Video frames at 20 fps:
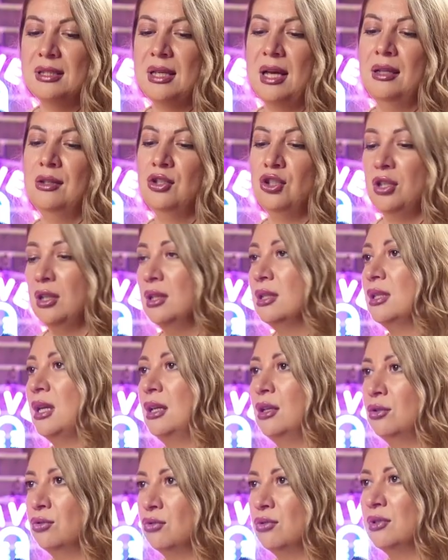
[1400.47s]
energy, he
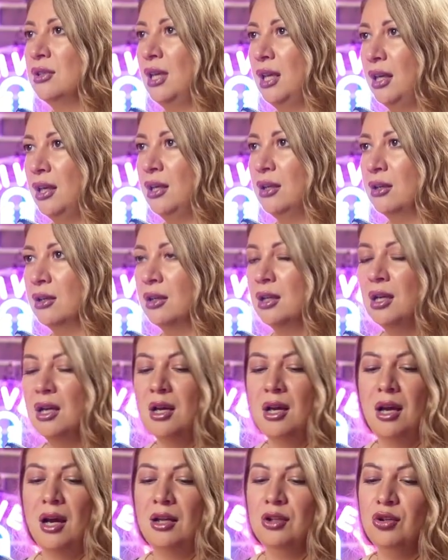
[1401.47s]
decided to stay here. Yeah.
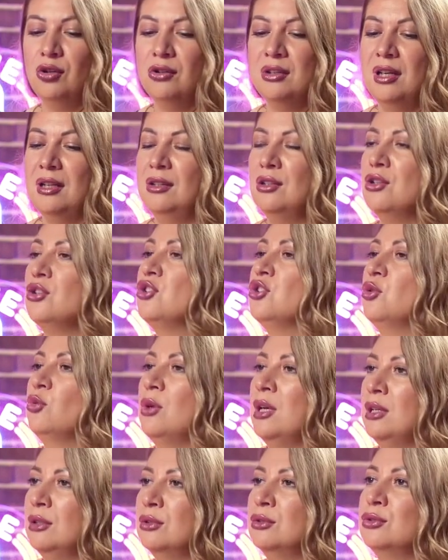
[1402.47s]
And all the energy
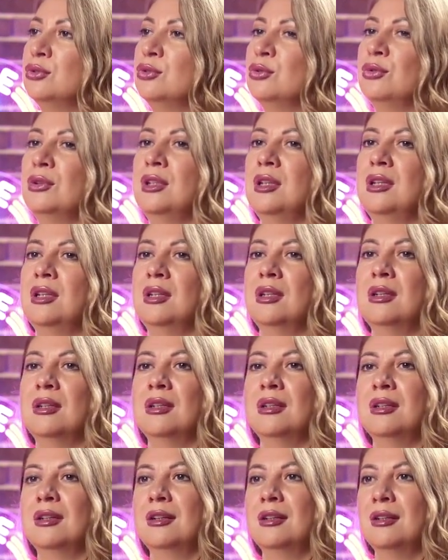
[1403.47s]
went to the
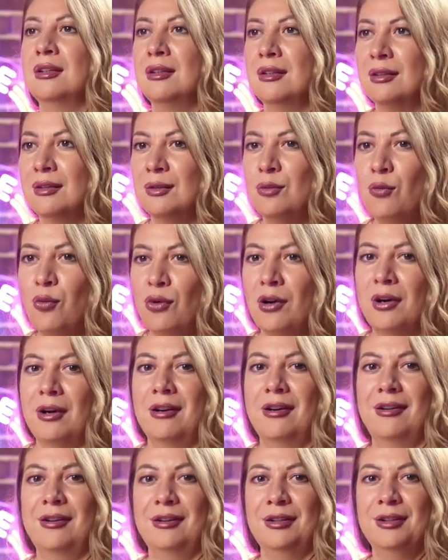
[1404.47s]

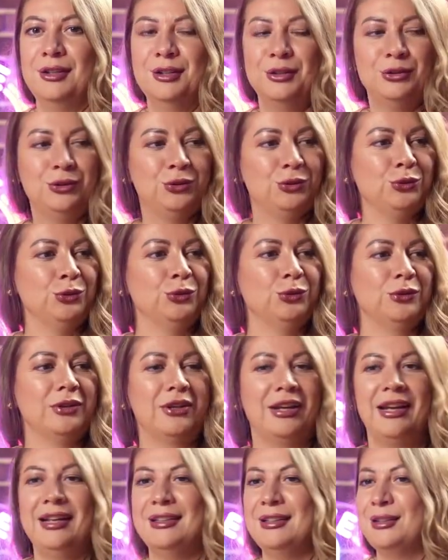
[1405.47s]
work, to
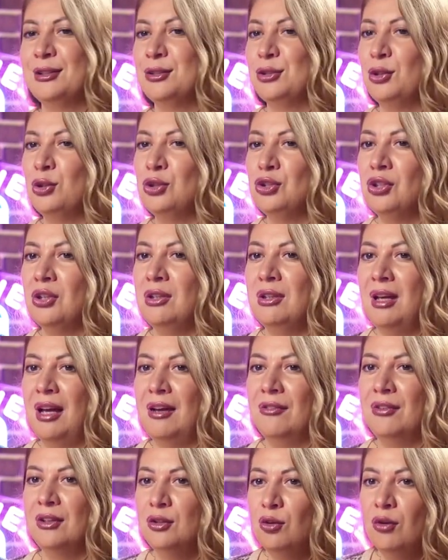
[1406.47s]
creating social
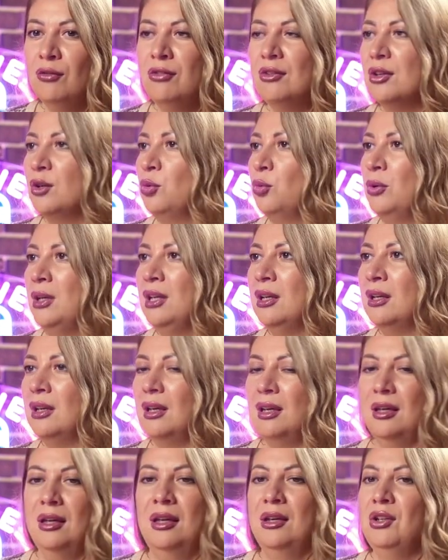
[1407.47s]
life. And over a week,
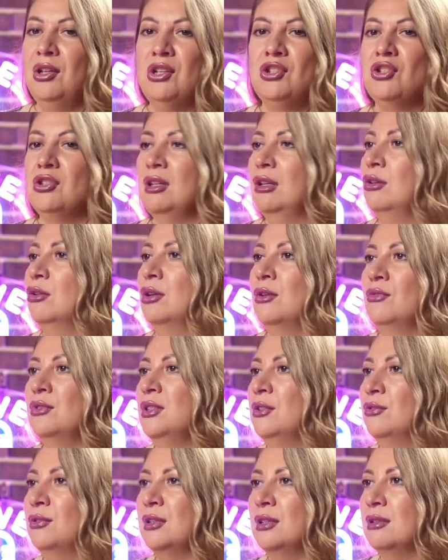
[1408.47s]
he reached a lot of
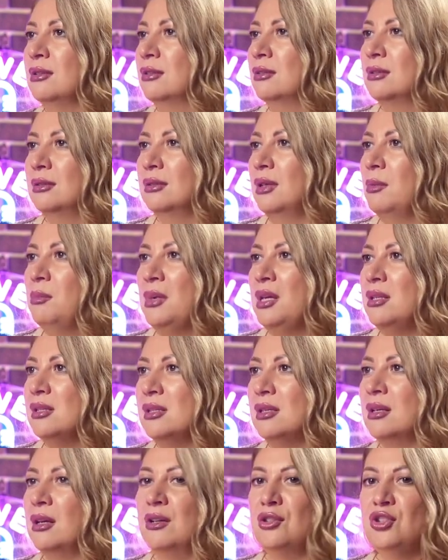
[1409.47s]
different
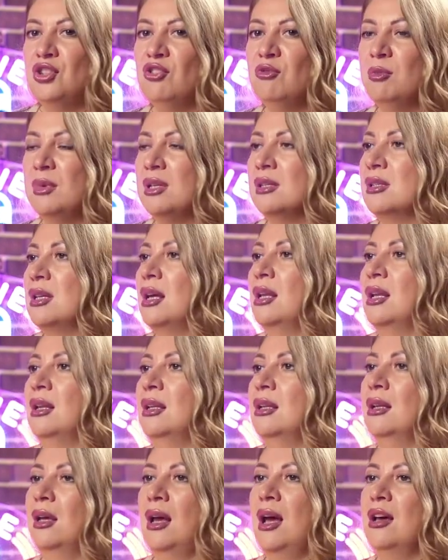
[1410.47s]
amazing achievements
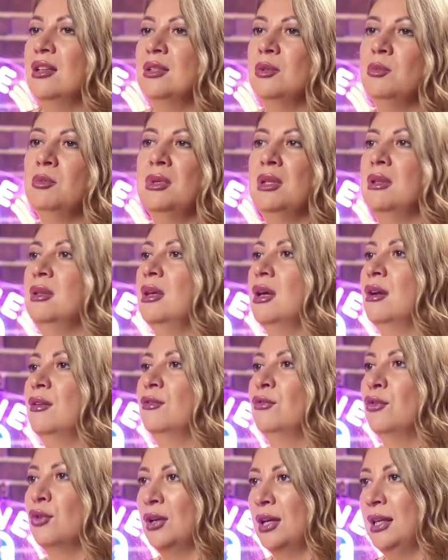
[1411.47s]
that hasn't been there
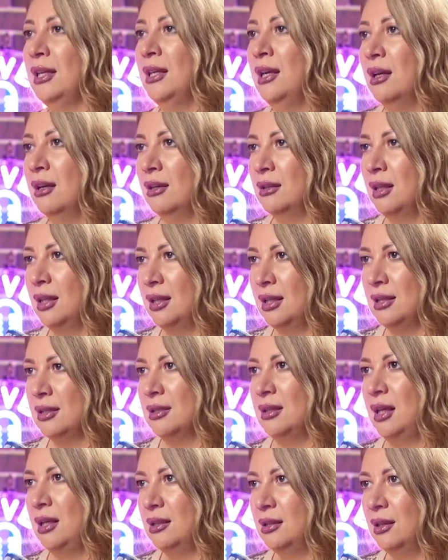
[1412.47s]
for a year that he
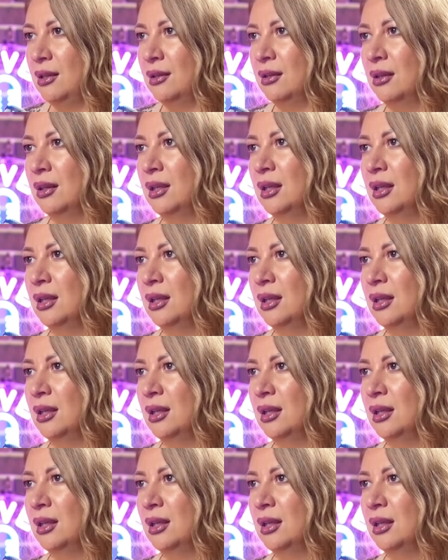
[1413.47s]
stayed here.